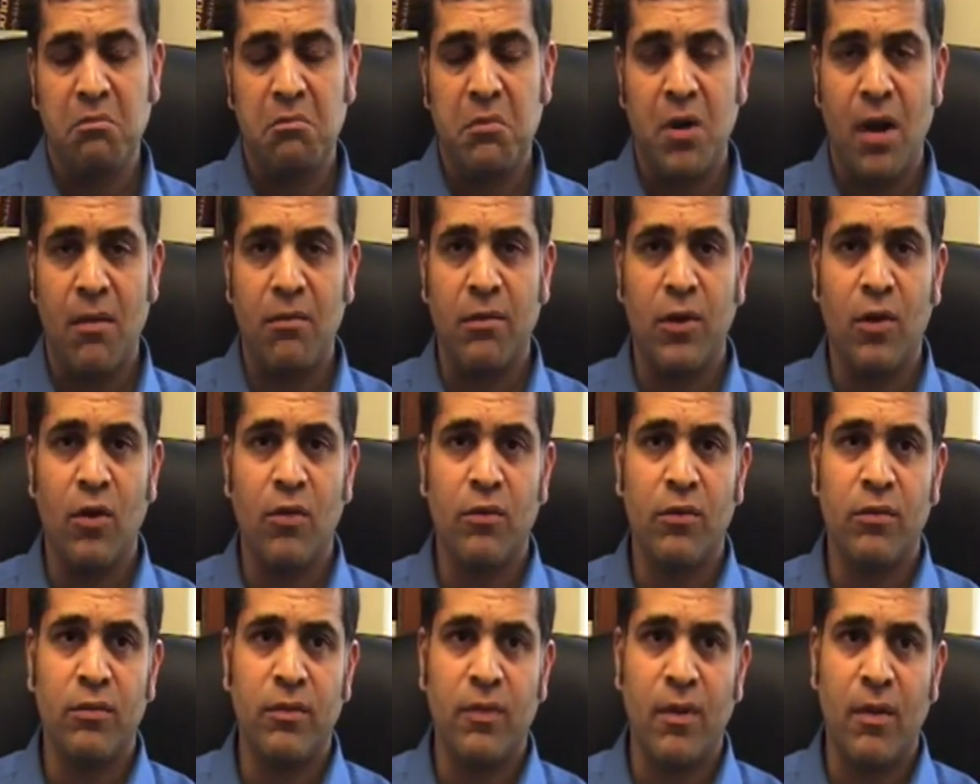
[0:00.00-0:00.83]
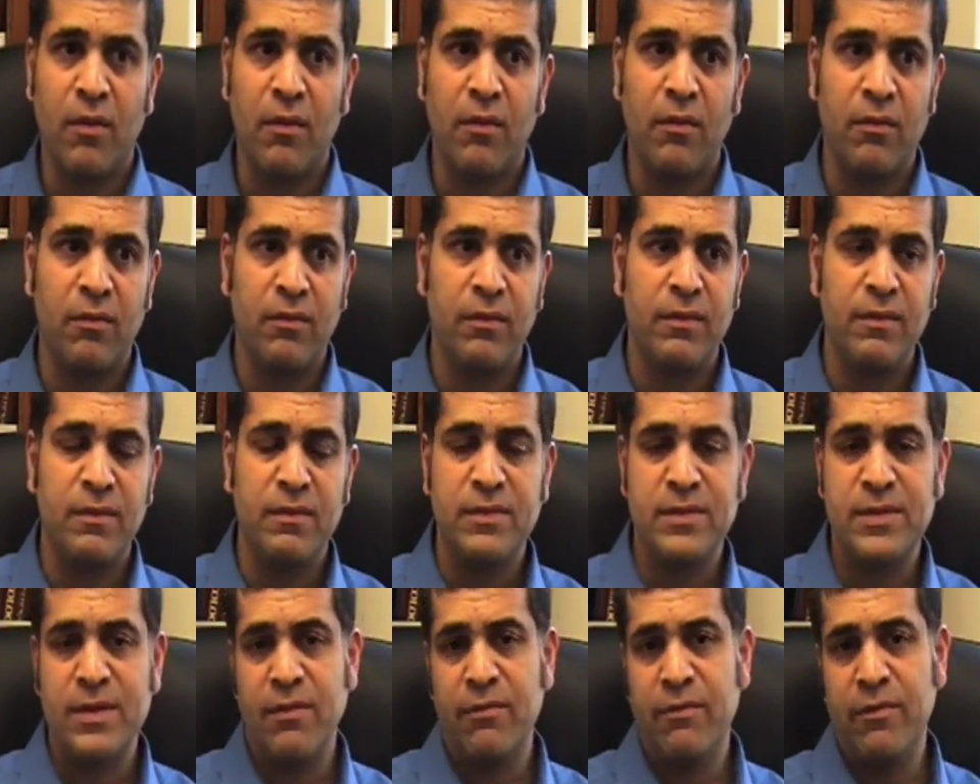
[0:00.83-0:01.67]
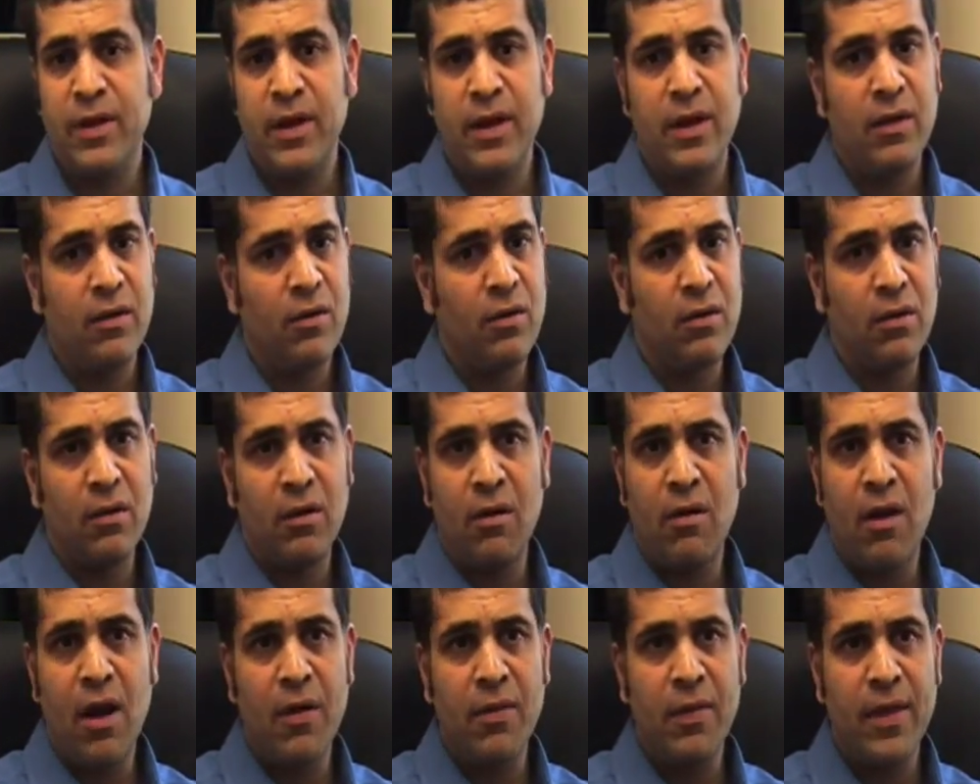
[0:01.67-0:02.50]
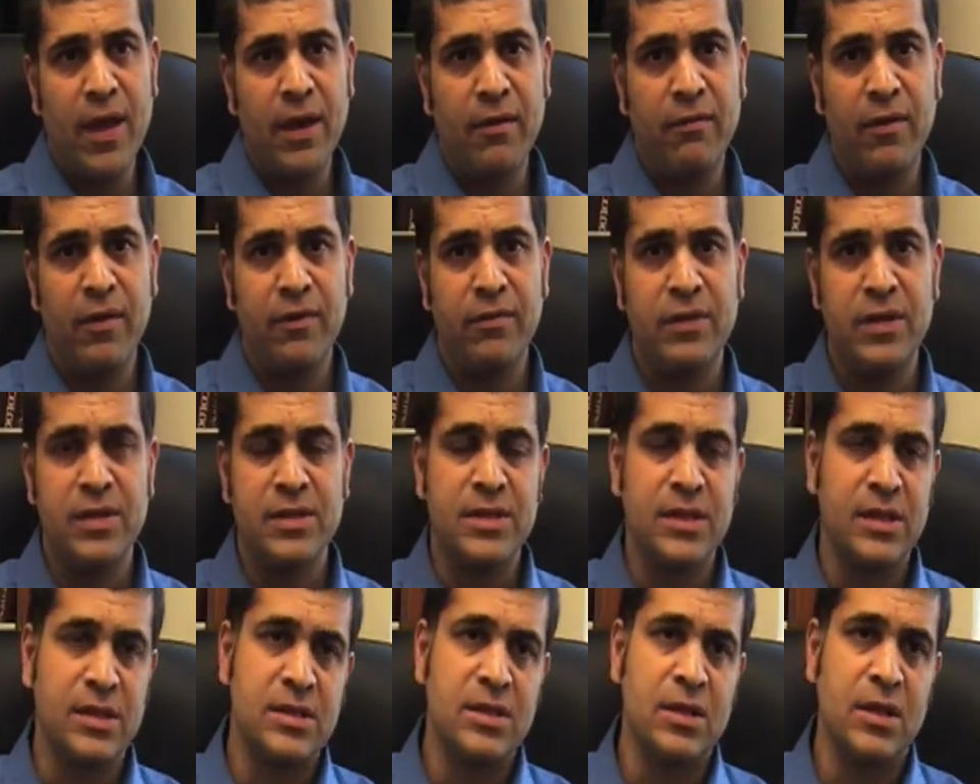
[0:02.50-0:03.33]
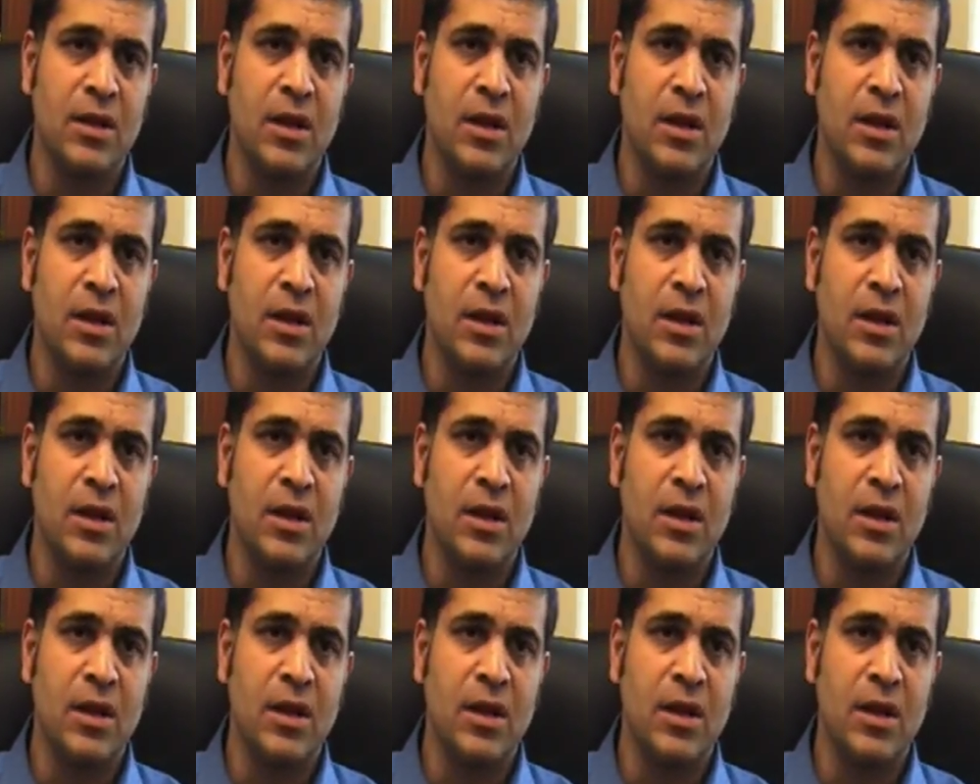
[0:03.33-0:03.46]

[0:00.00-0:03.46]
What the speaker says: probably over somewhere around that 50-60